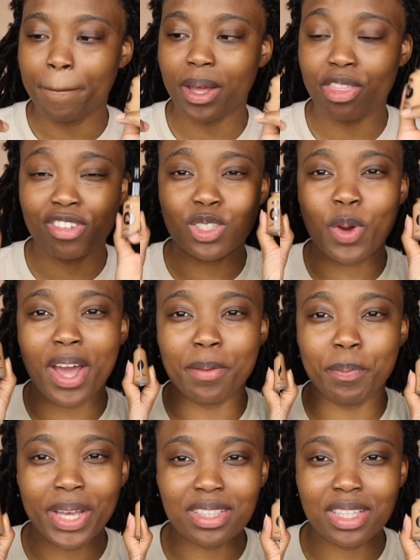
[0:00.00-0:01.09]
But the reason why I
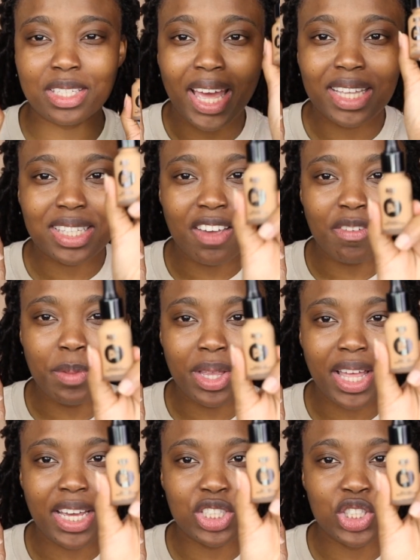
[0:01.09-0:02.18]
picked these, it's giving me
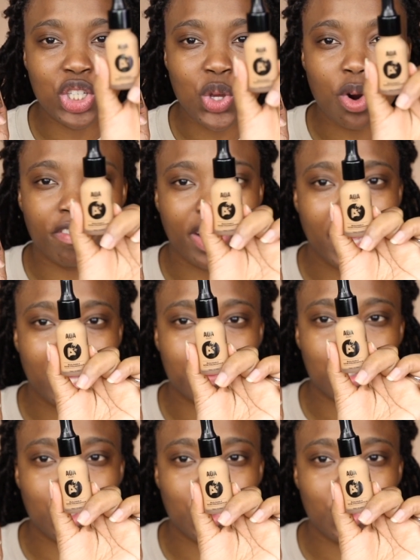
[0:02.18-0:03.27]
like Dior vibes,
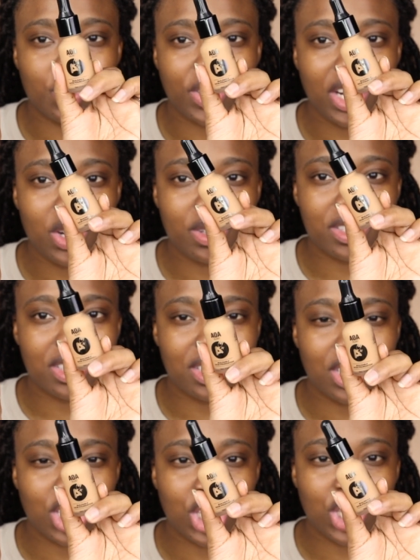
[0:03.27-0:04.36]
you know? It looks
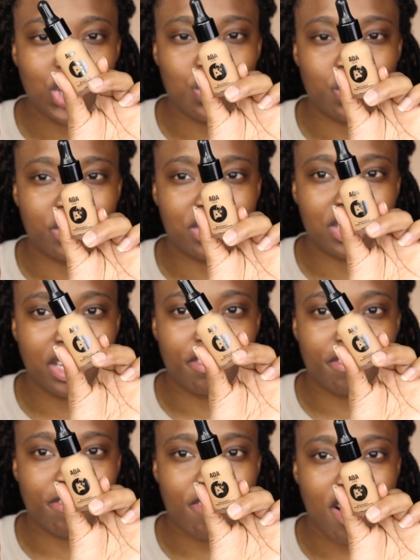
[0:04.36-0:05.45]
cute and
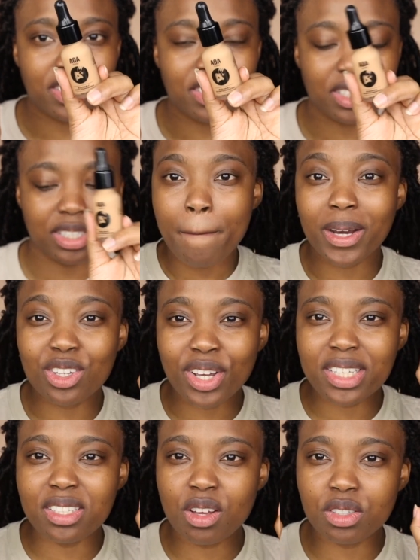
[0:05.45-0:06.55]
frosty. But you
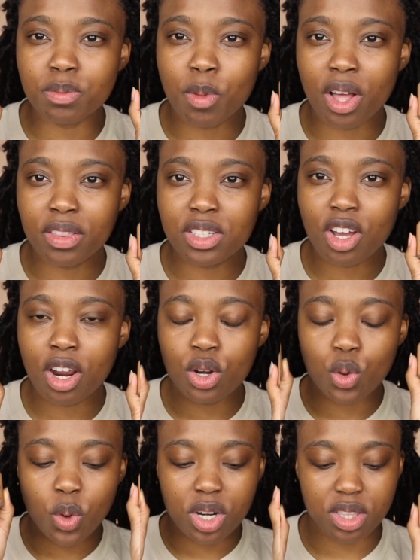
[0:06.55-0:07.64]
guys see how small these are?
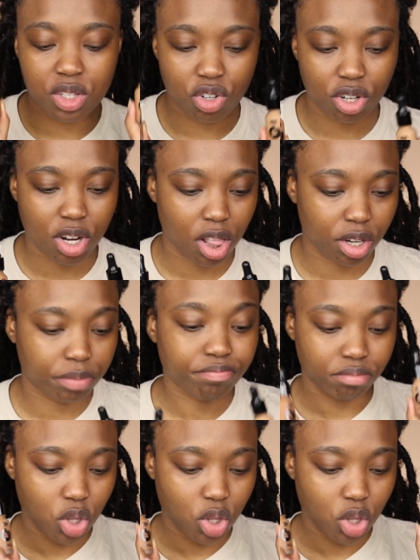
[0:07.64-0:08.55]
No wonder these are $1.